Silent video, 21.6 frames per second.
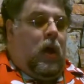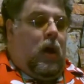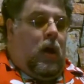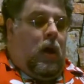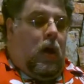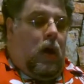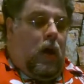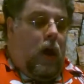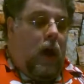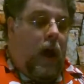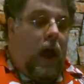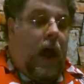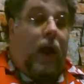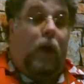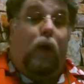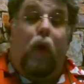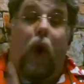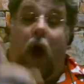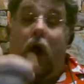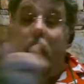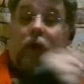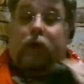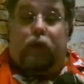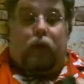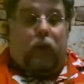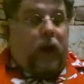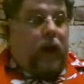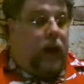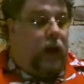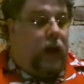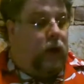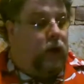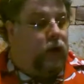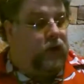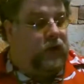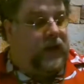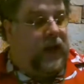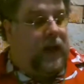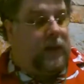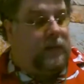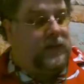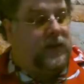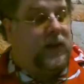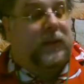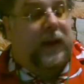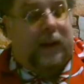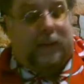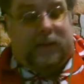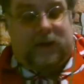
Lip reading: And Ronald Riehn, whose name sometimes